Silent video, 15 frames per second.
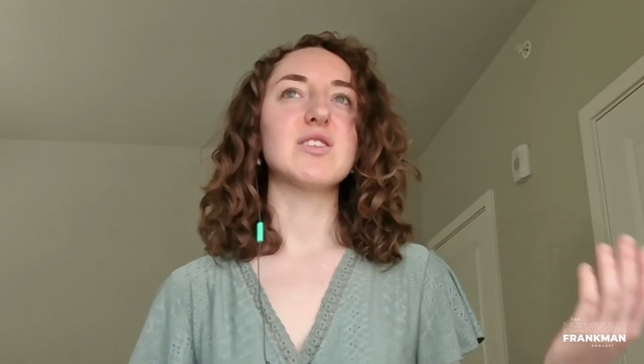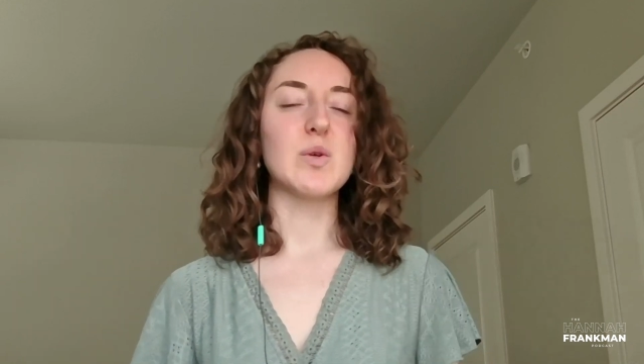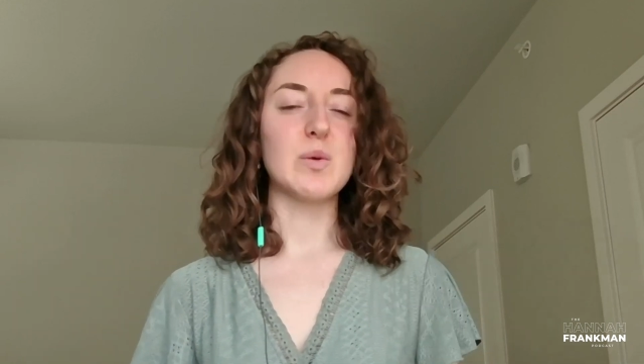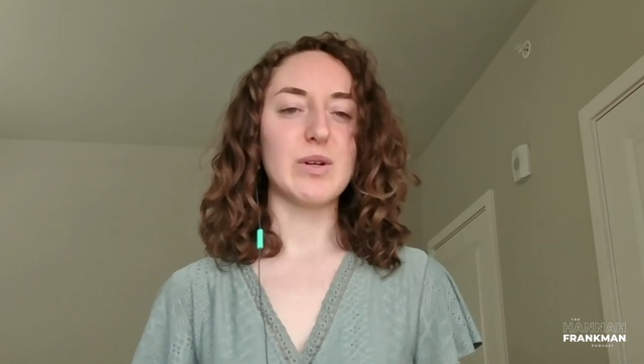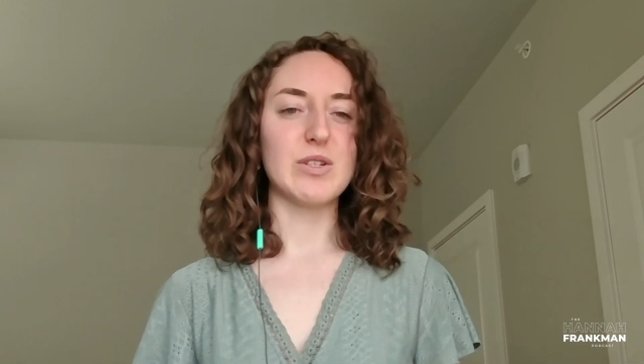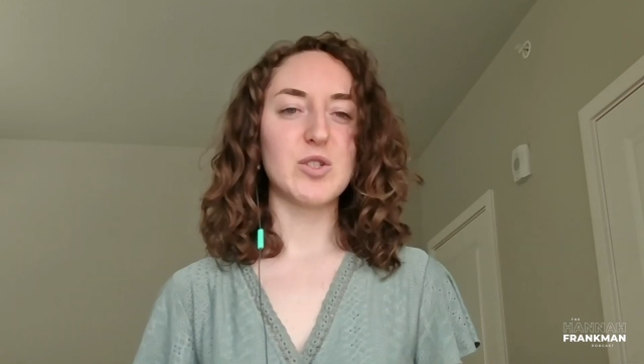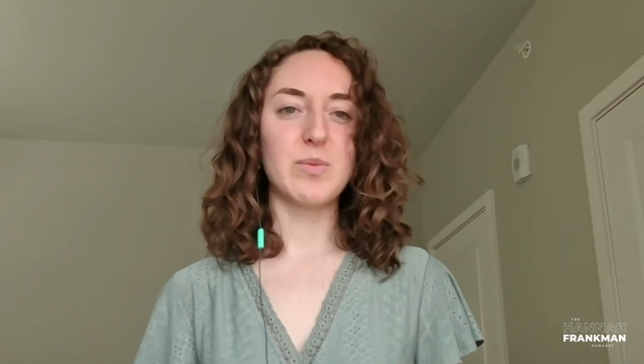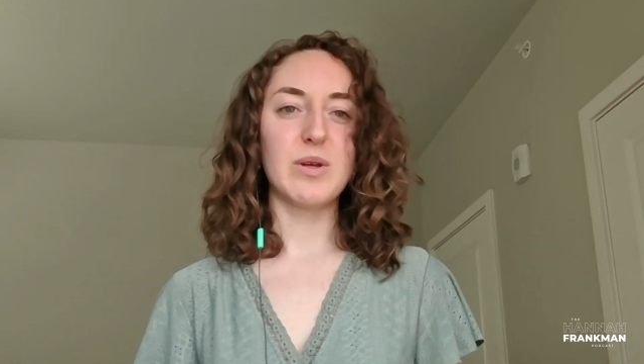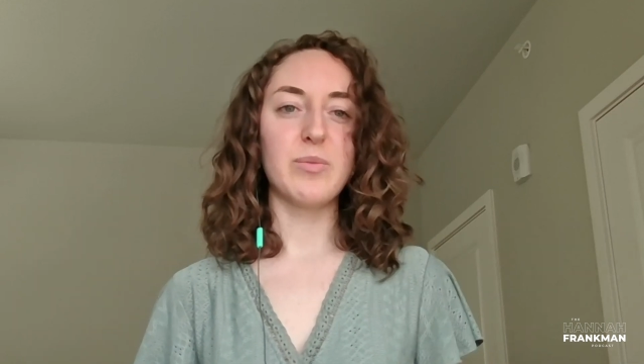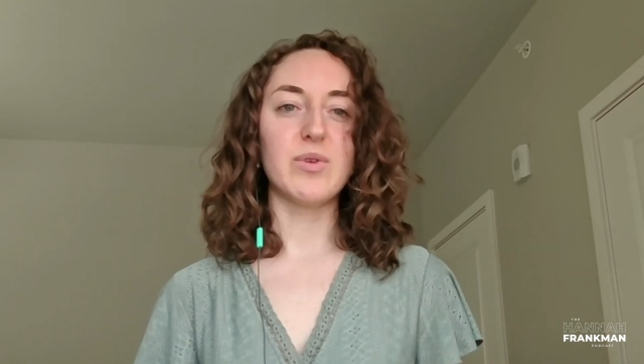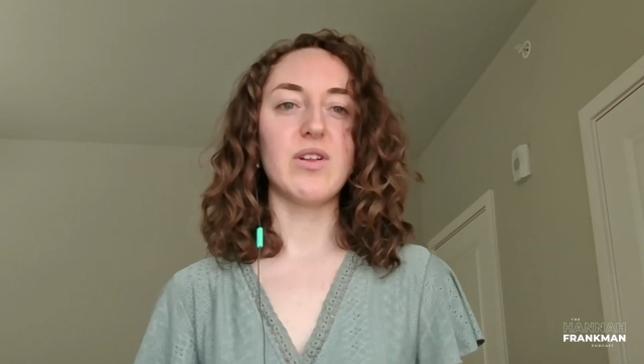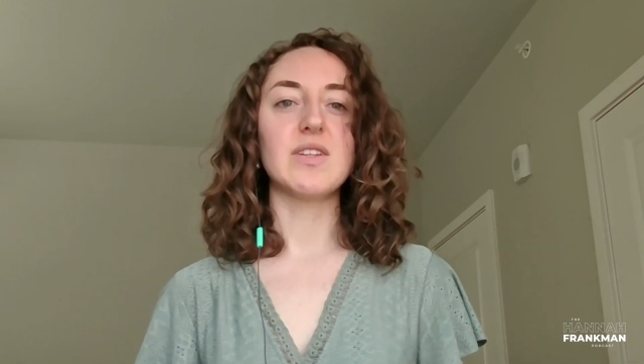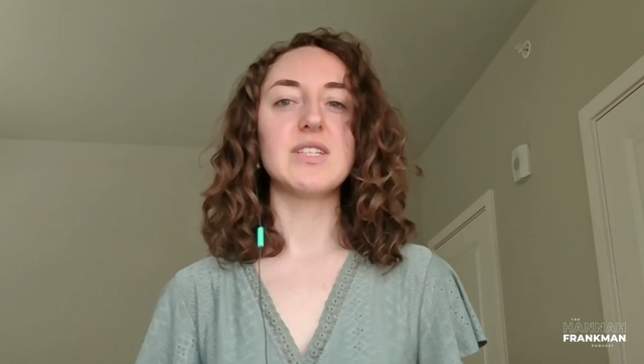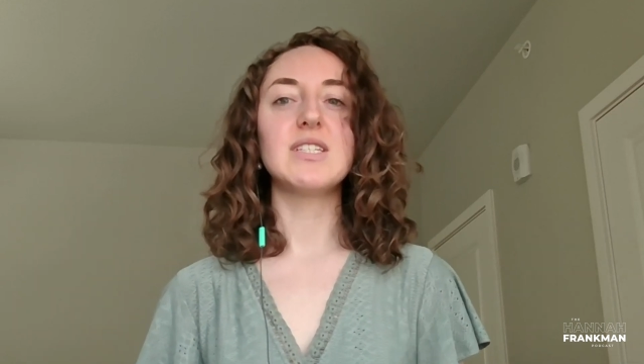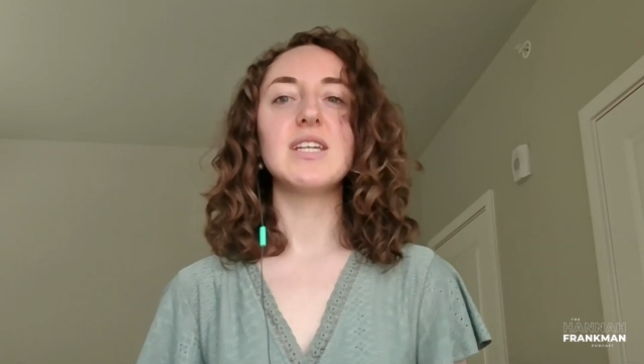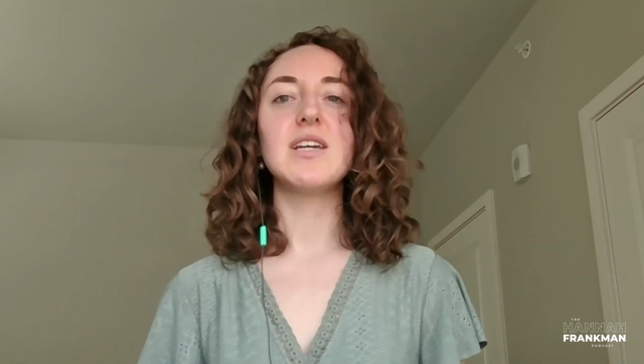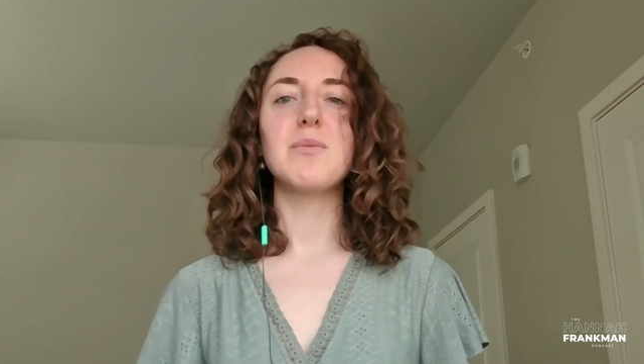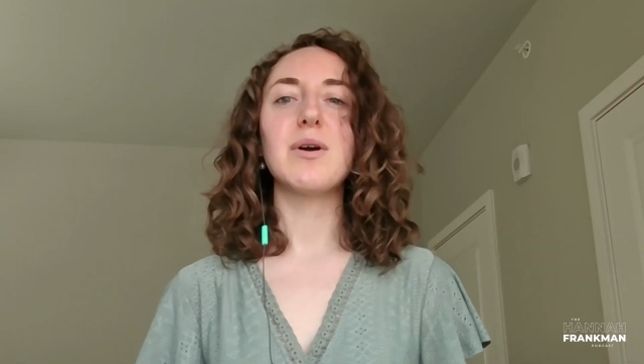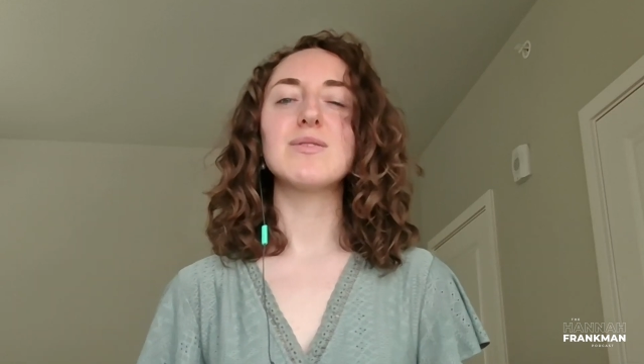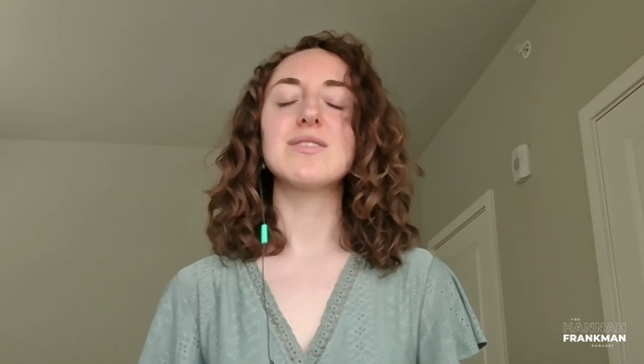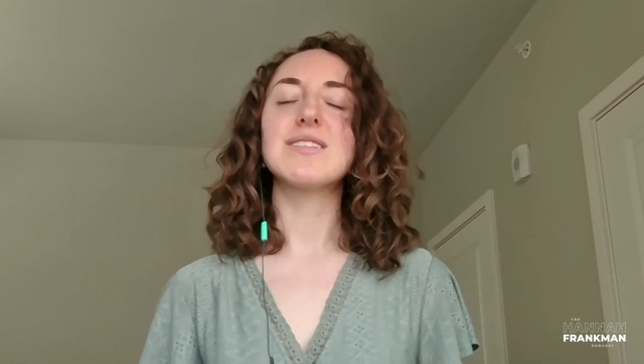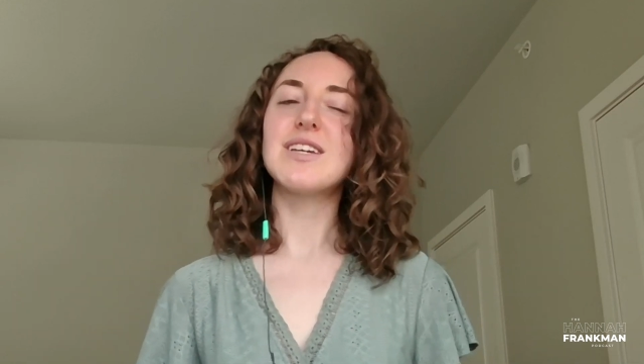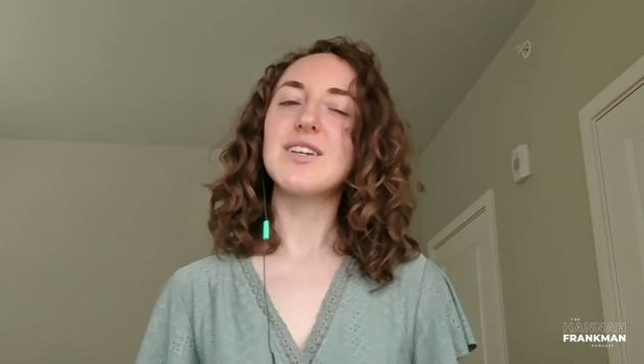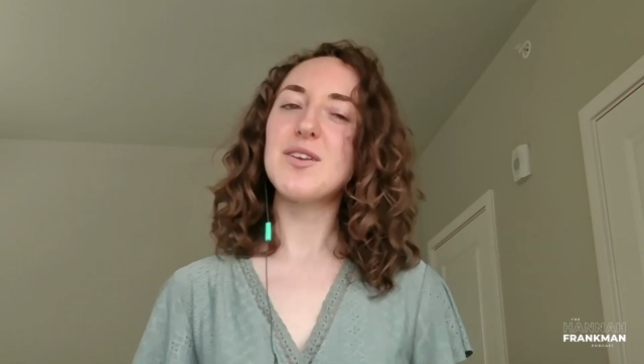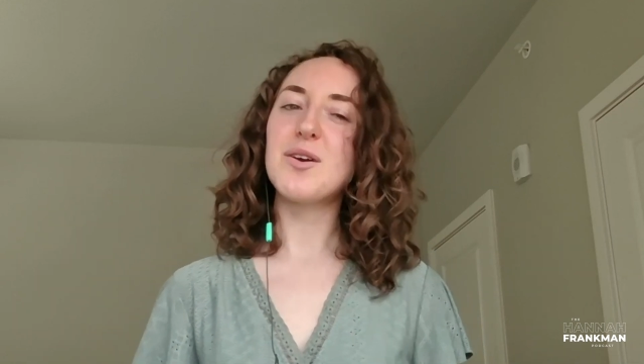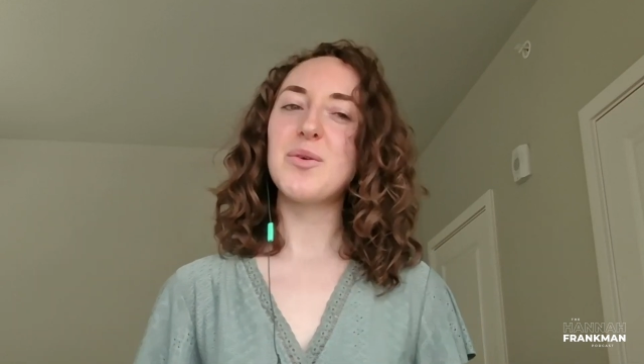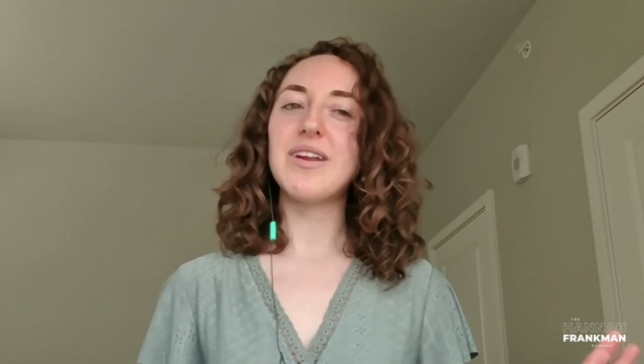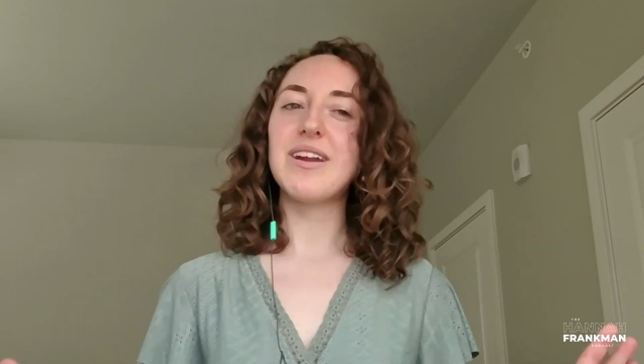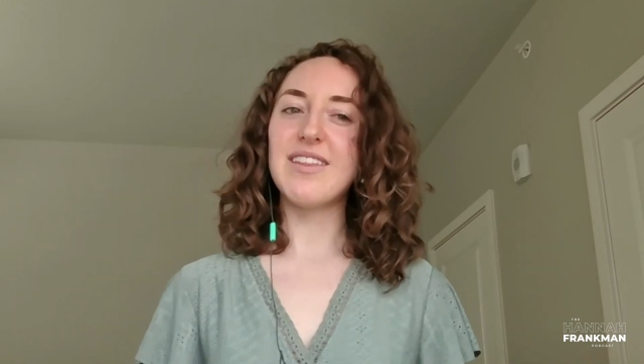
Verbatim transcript: to a bunch of people on the team, I was like, you know what?